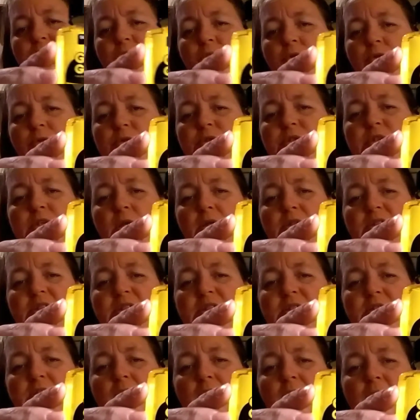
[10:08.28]
those
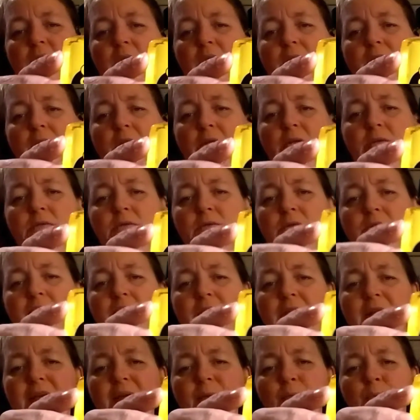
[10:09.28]
sticky
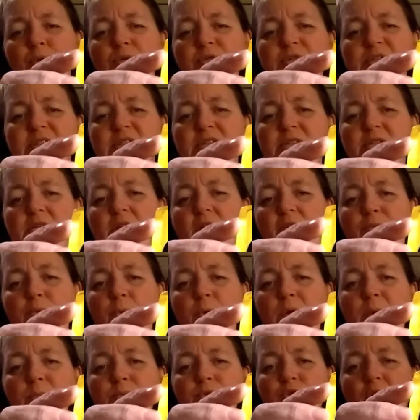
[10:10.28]
labels and stuff
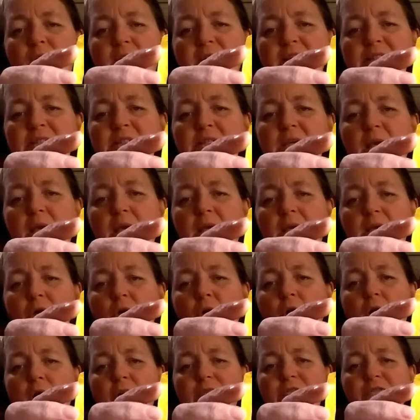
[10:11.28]
when I'm trying to take it
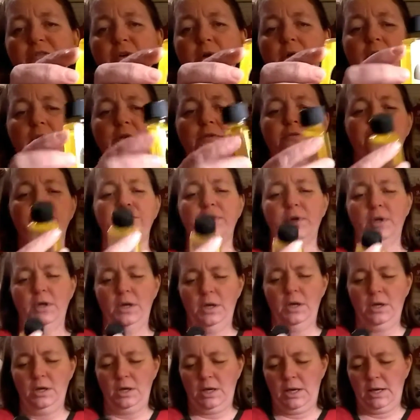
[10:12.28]
off of
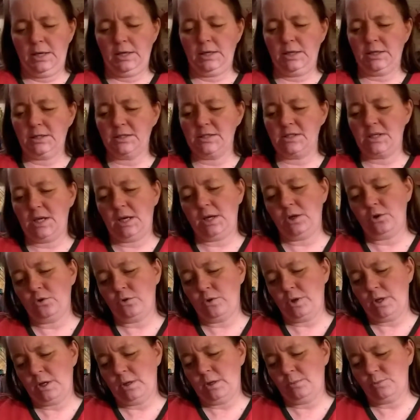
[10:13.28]
any
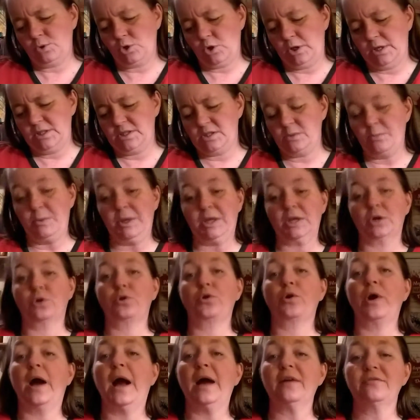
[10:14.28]
container that I'm trying to make a
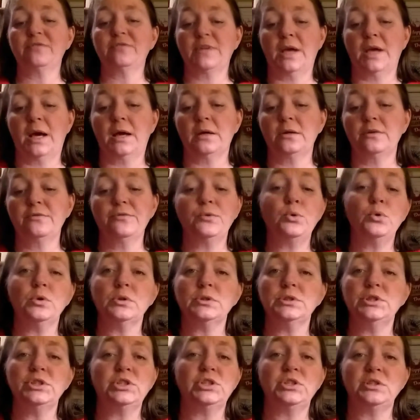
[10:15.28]
craft out of, or
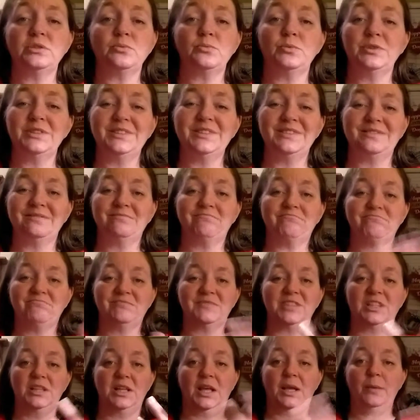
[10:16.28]
you just want
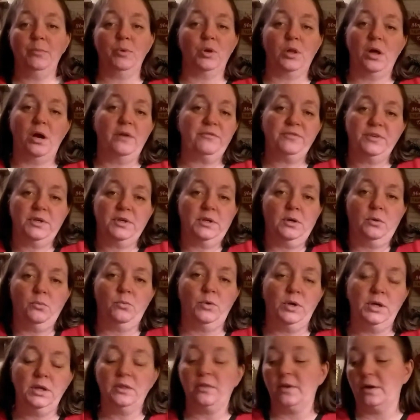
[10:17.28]
the label off, you don't
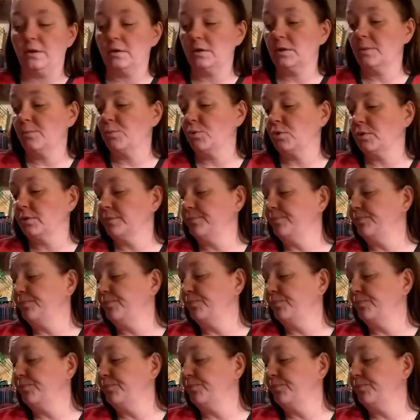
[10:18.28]
want it there anymore.